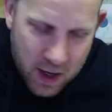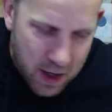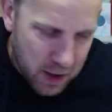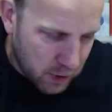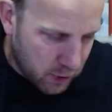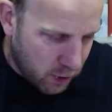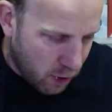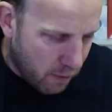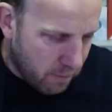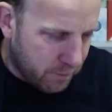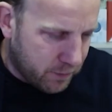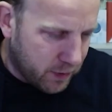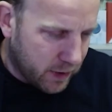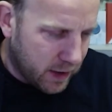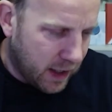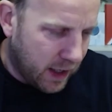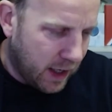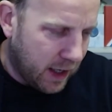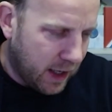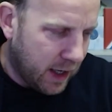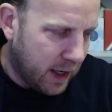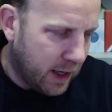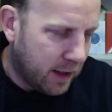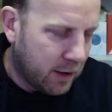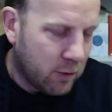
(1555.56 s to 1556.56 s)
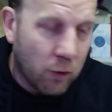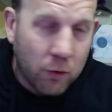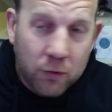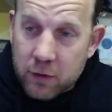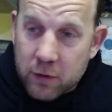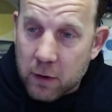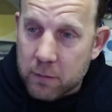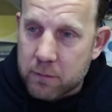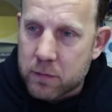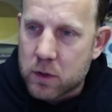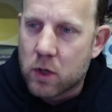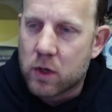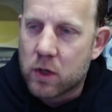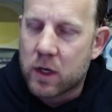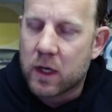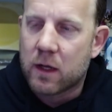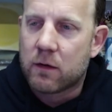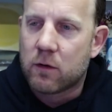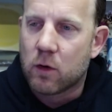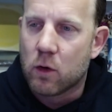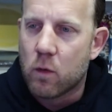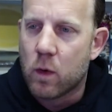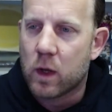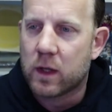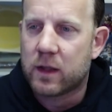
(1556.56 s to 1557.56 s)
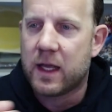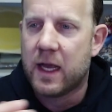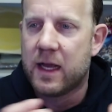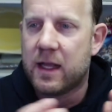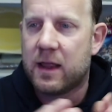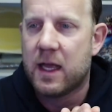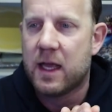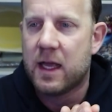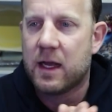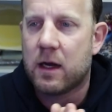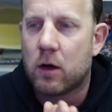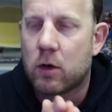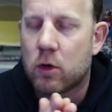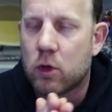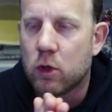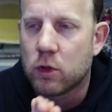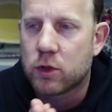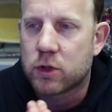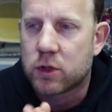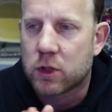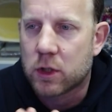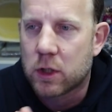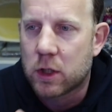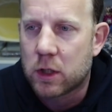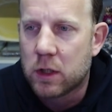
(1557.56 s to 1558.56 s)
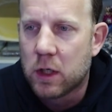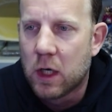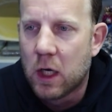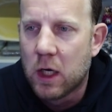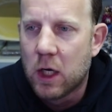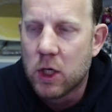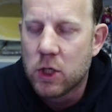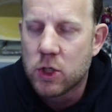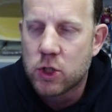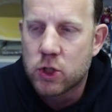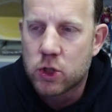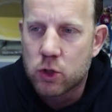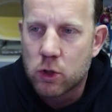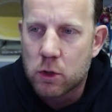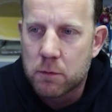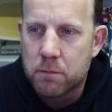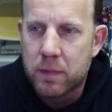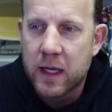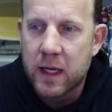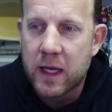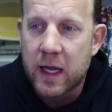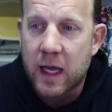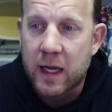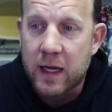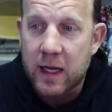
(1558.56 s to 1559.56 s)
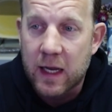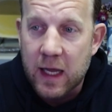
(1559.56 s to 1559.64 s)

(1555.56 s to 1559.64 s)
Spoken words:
company contributing to what they think our culture should be and